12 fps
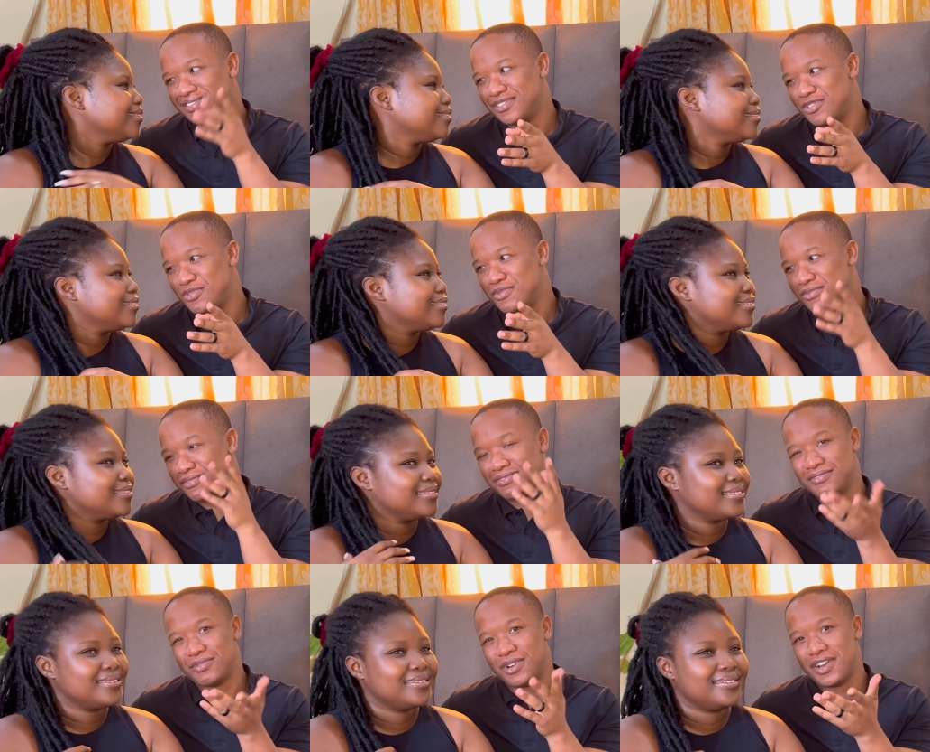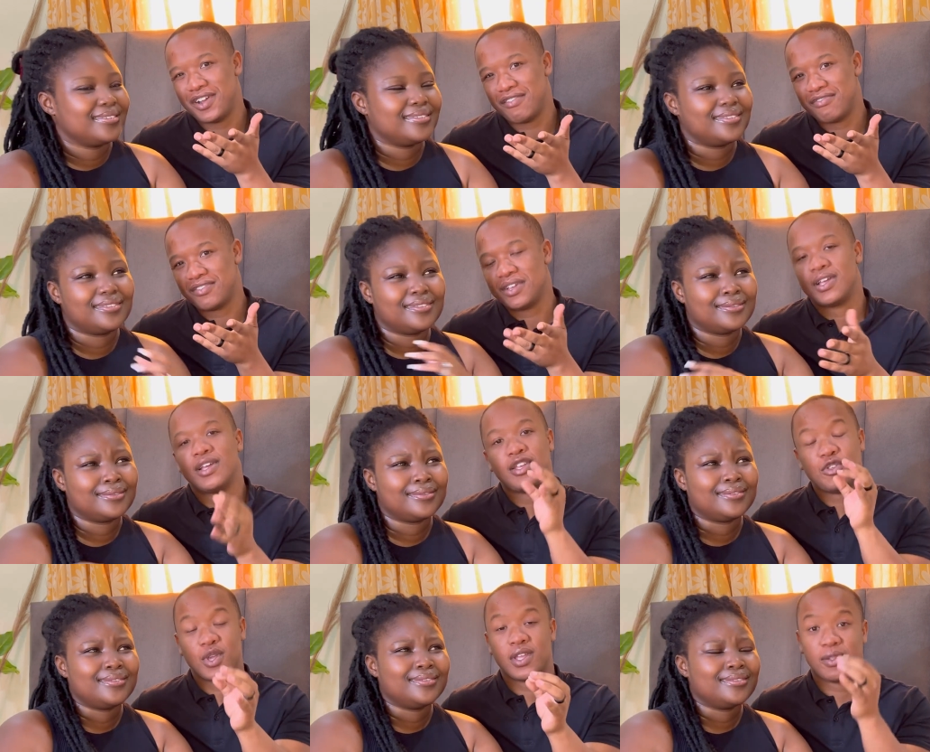Speaker 1: two, one and a half.
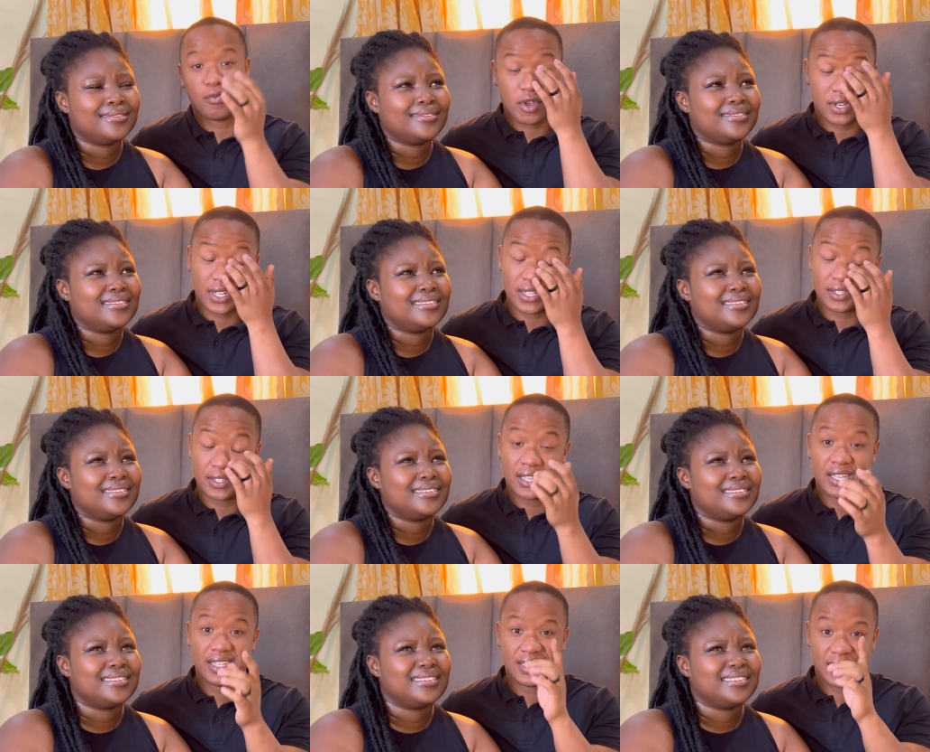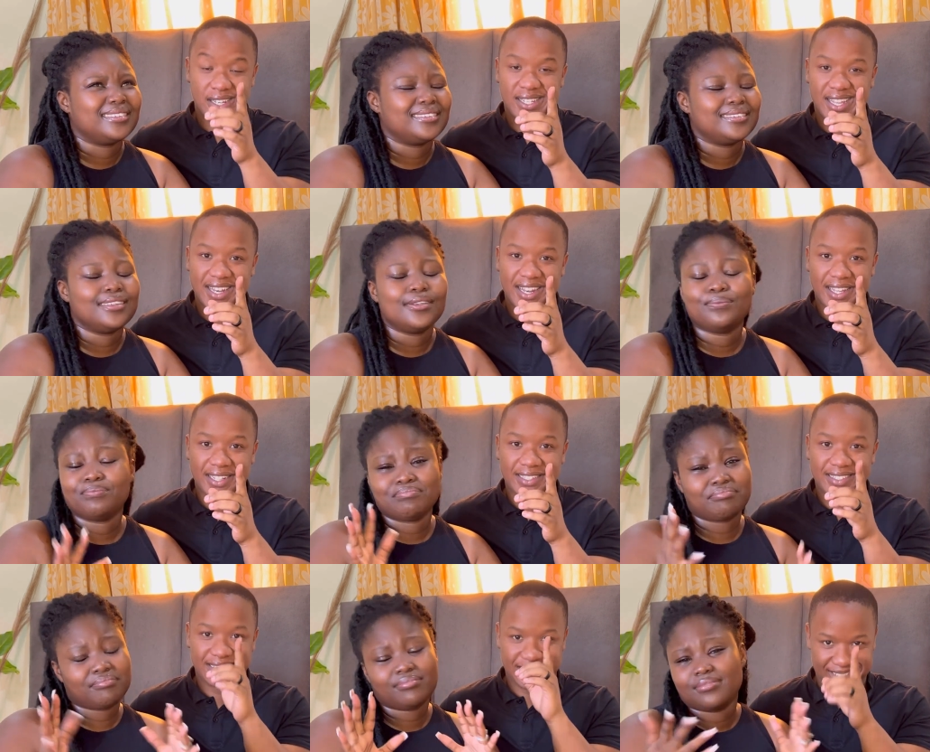You get the point, guys. Santana.
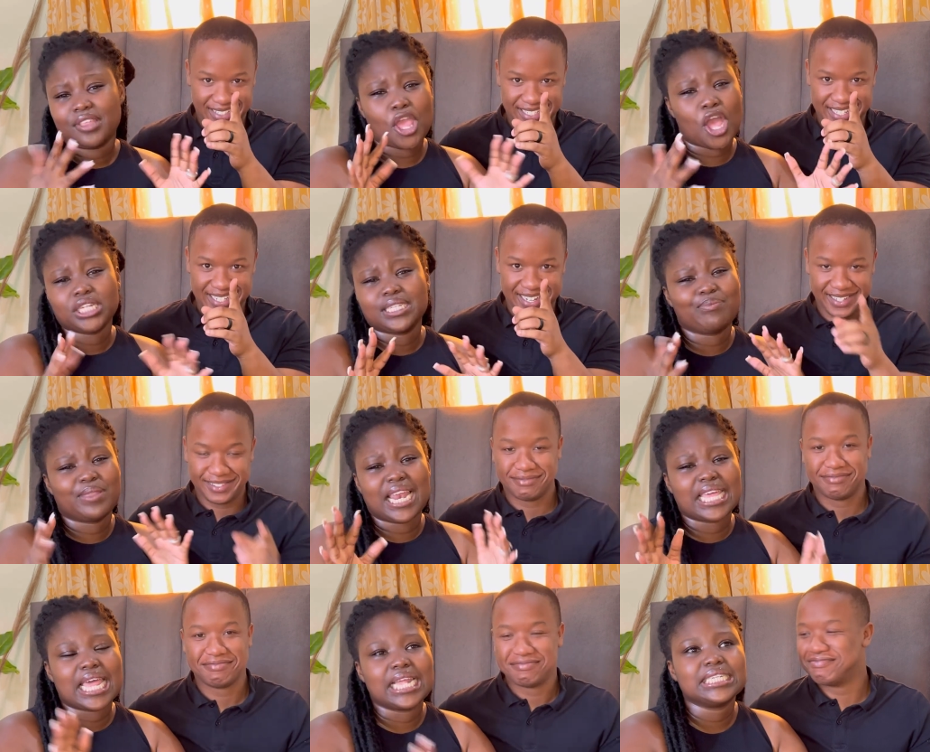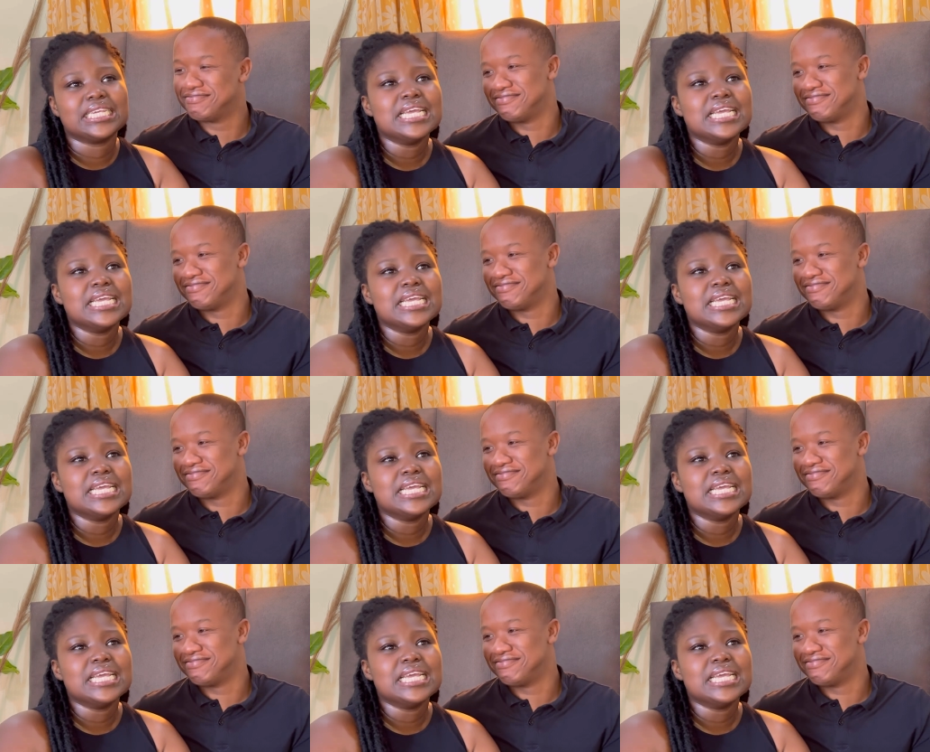Mm,
Speaker 2: yeah, something like that.